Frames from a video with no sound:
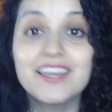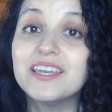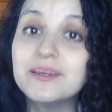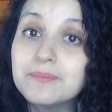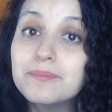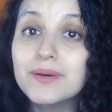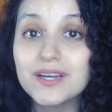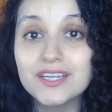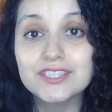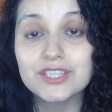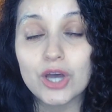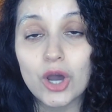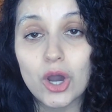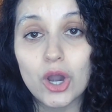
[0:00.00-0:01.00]
inputs
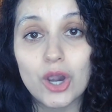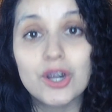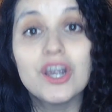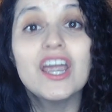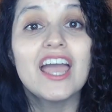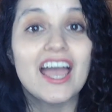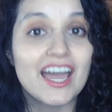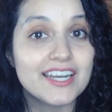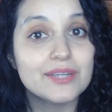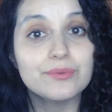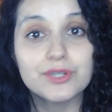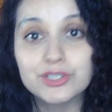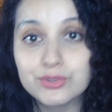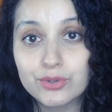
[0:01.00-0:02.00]
are any
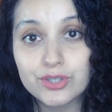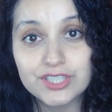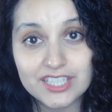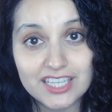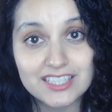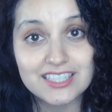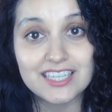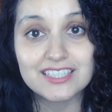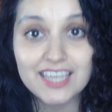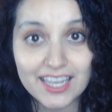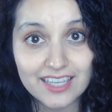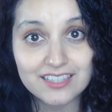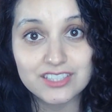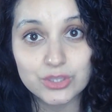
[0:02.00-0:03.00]
resources it
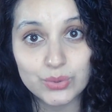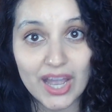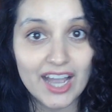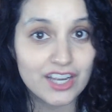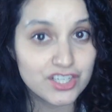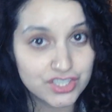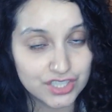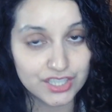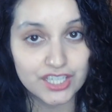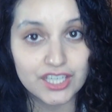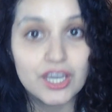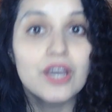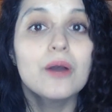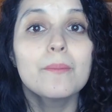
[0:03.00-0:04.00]
takes to
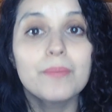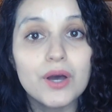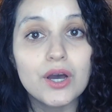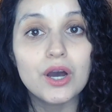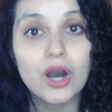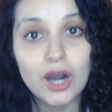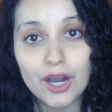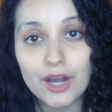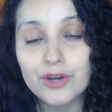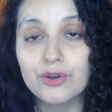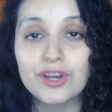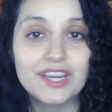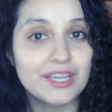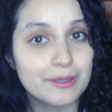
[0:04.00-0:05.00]
actually put on
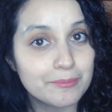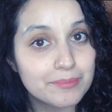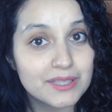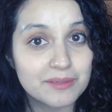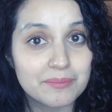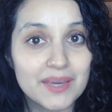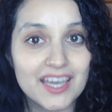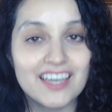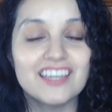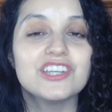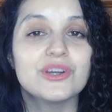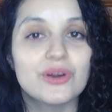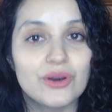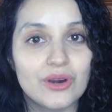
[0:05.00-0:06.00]
or implement
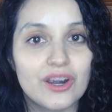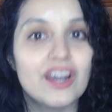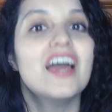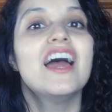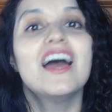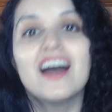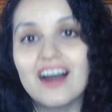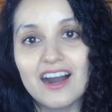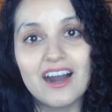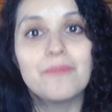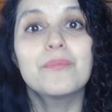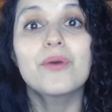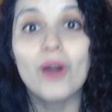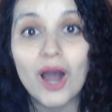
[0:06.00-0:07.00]
your
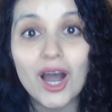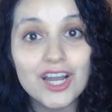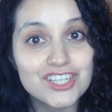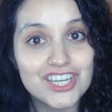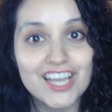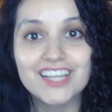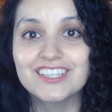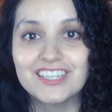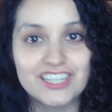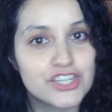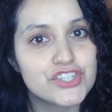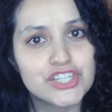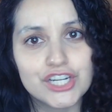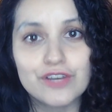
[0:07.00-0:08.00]
project,
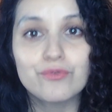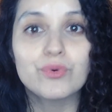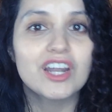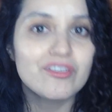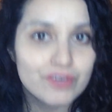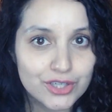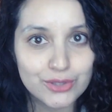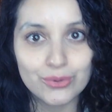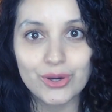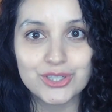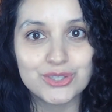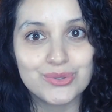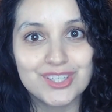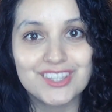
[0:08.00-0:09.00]
initiative, whatever you are
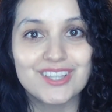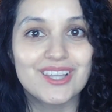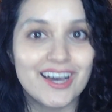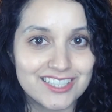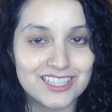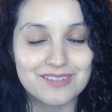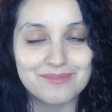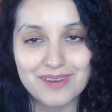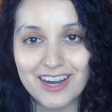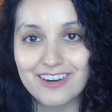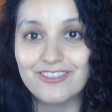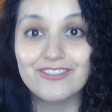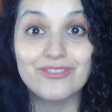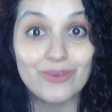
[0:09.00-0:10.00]
doing the logic
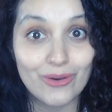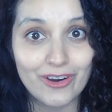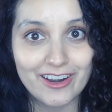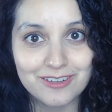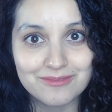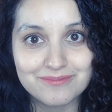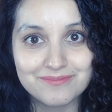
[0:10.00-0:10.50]
model for.